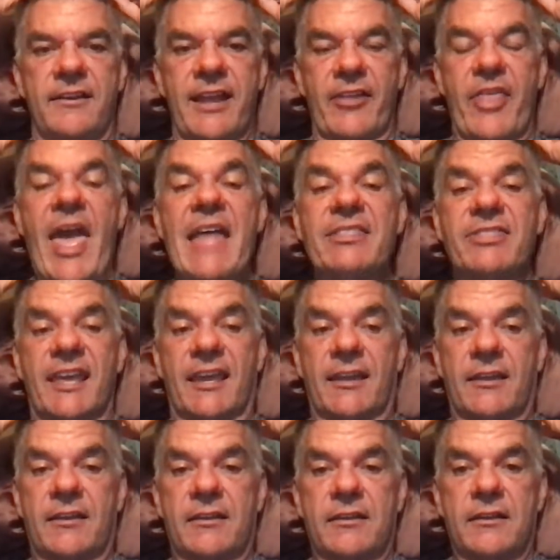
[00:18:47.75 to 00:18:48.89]
Now that
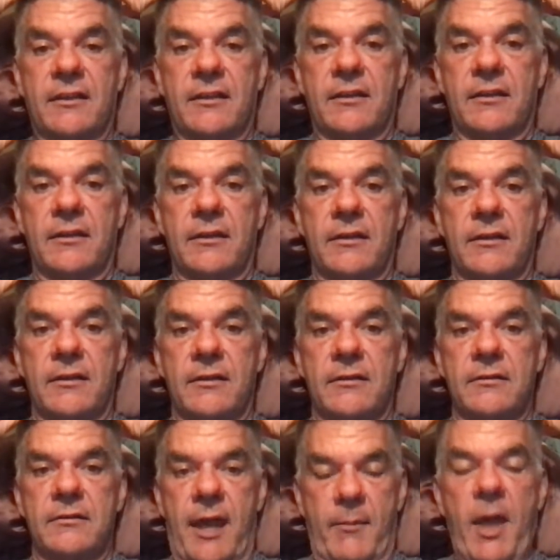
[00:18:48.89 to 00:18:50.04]
thing,
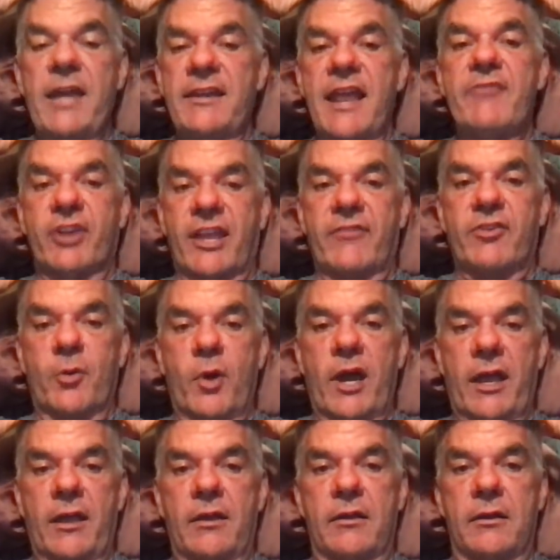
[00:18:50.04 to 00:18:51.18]
I might never give it
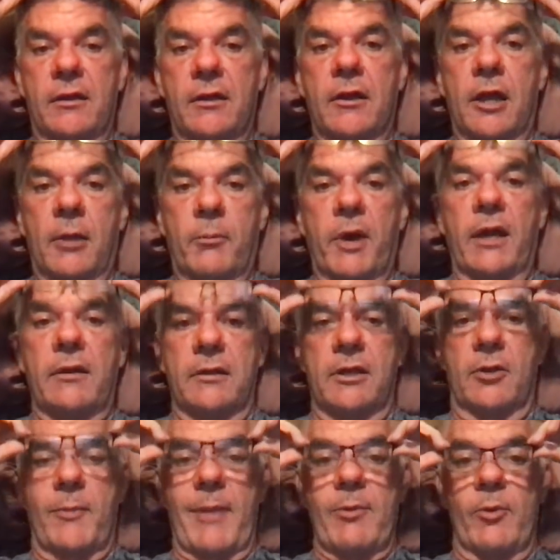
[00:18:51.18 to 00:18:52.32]
away. But, you
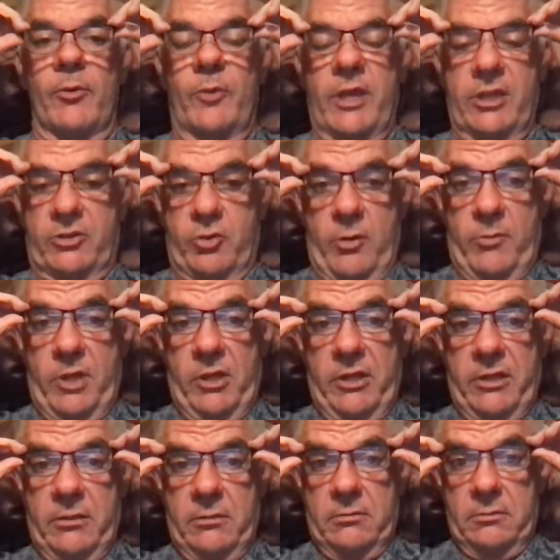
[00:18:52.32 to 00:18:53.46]
know, maybe when we get to 1
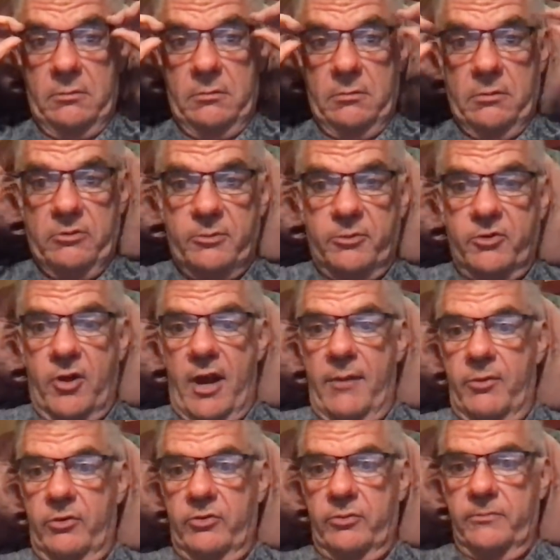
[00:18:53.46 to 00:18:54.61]
million
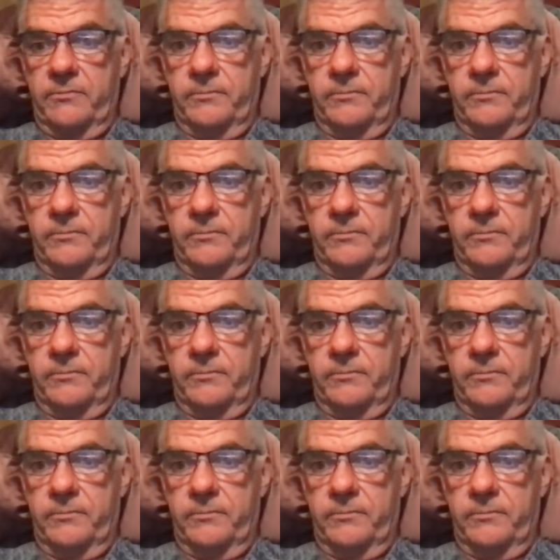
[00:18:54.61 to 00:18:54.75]
subscribers.